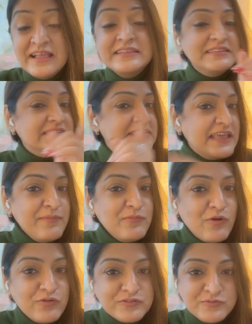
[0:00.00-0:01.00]
The same
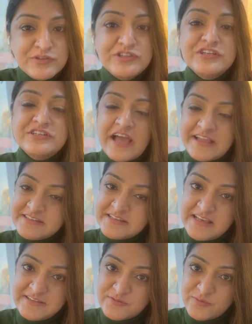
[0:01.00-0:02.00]
goes with the title
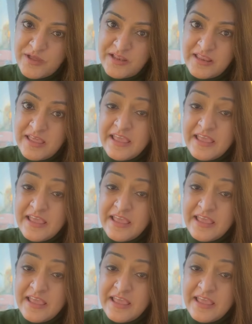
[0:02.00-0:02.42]
as well.